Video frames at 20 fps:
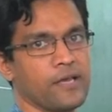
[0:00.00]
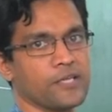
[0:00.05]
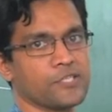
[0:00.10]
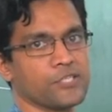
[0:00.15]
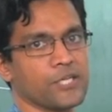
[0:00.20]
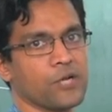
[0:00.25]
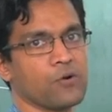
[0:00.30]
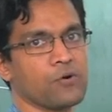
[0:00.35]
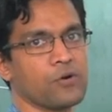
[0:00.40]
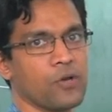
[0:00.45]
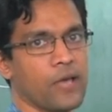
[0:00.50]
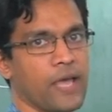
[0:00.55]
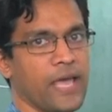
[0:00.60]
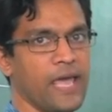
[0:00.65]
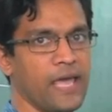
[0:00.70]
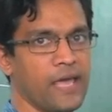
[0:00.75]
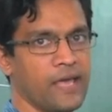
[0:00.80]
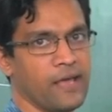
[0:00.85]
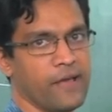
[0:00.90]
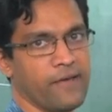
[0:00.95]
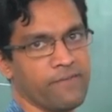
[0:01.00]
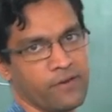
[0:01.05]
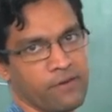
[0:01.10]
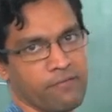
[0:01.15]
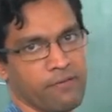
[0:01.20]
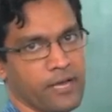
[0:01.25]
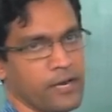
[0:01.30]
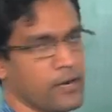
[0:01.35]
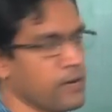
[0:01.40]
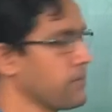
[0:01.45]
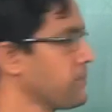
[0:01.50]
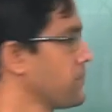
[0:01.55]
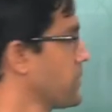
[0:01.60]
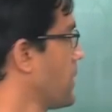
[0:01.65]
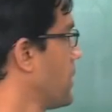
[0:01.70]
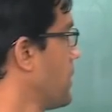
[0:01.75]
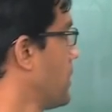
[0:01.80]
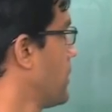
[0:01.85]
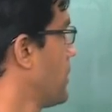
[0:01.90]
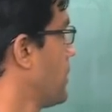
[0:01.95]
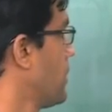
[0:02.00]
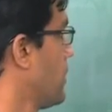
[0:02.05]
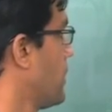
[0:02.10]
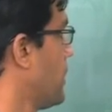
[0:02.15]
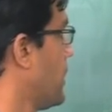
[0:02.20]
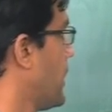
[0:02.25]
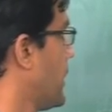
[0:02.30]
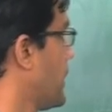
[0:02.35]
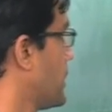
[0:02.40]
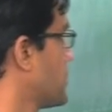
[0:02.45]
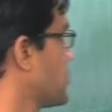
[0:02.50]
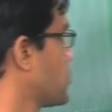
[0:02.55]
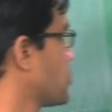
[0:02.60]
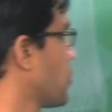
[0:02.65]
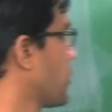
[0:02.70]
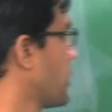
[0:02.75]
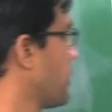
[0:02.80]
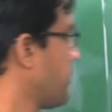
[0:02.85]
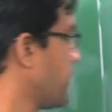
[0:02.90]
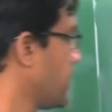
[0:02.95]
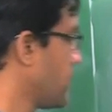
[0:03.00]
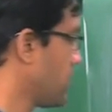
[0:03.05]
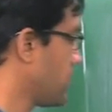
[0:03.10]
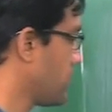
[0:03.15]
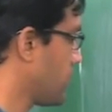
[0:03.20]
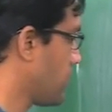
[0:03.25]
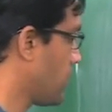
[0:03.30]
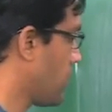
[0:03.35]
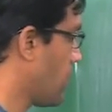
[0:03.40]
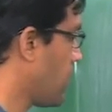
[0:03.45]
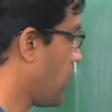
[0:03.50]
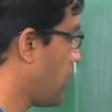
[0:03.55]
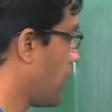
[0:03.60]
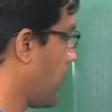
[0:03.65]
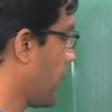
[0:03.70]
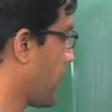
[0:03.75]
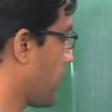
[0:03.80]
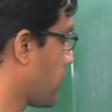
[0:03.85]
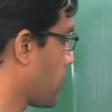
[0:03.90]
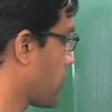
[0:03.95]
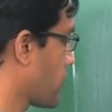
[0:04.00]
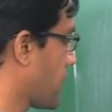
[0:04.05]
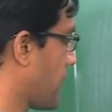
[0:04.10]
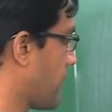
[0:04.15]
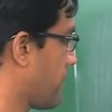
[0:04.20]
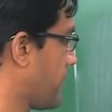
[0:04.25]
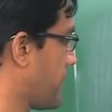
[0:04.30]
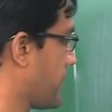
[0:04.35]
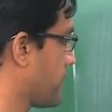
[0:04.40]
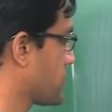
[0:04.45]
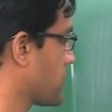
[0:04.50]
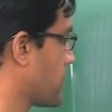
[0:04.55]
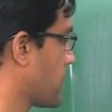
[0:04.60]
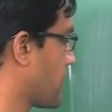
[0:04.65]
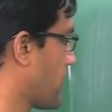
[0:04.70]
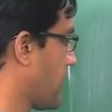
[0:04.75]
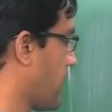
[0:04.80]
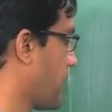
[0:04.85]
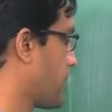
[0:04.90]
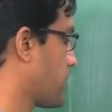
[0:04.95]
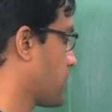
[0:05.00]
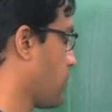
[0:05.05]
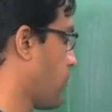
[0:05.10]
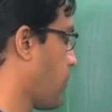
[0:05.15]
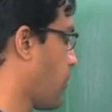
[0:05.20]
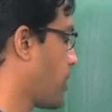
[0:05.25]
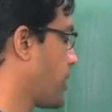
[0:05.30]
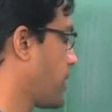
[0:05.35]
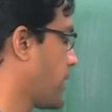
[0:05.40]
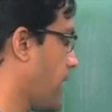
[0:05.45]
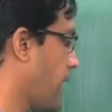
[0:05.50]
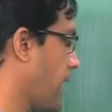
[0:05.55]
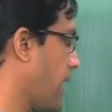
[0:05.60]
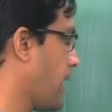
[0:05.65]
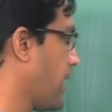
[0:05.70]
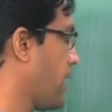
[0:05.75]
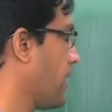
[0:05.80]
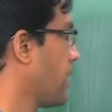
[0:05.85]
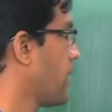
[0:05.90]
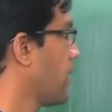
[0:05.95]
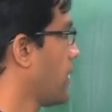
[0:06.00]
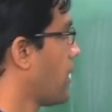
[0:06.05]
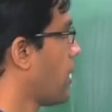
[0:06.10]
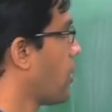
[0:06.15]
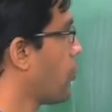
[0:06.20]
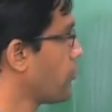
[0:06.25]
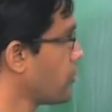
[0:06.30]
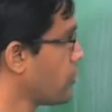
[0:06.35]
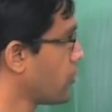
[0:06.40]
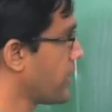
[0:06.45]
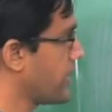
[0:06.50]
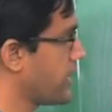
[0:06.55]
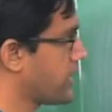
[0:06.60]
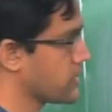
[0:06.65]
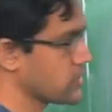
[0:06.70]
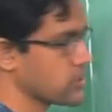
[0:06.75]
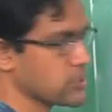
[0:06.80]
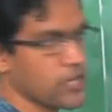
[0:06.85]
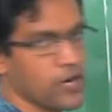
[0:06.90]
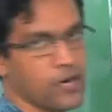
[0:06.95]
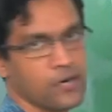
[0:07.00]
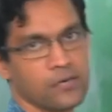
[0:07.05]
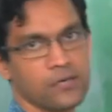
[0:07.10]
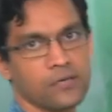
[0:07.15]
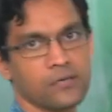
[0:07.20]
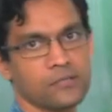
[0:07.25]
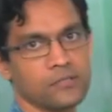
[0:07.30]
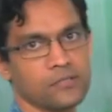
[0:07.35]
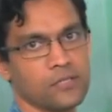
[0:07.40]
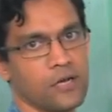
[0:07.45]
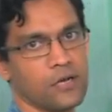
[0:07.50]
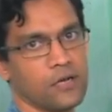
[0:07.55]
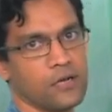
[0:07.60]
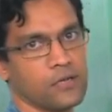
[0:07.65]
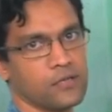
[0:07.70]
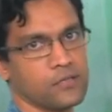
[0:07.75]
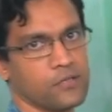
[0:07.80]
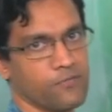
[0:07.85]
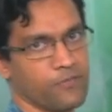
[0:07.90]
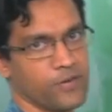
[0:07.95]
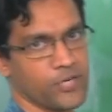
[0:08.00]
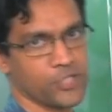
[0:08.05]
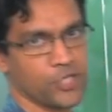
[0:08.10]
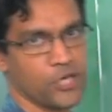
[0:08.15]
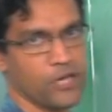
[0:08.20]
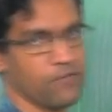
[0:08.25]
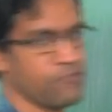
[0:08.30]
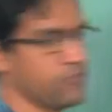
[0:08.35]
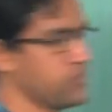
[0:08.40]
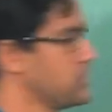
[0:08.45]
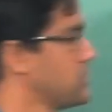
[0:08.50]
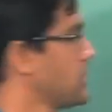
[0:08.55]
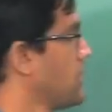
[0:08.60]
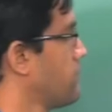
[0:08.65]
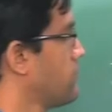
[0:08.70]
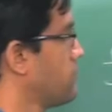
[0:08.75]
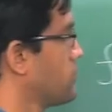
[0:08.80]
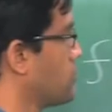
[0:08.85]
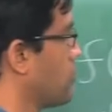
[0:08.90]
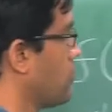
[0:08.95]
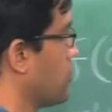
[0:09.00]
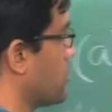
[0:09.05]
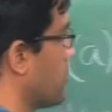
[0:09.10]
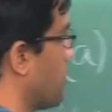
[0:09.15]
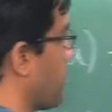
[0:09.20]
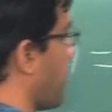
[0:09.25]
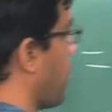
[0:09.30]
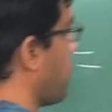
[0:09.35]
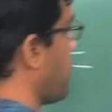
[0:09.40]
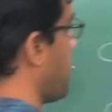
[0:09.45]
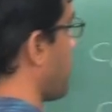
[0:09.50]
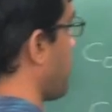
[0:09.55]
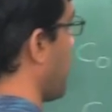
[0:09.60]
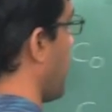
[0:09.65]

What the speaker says: x equal to A everywhere. And so given all higher order derivatives at the point A, how do you reconstruct the function f itself? So the problem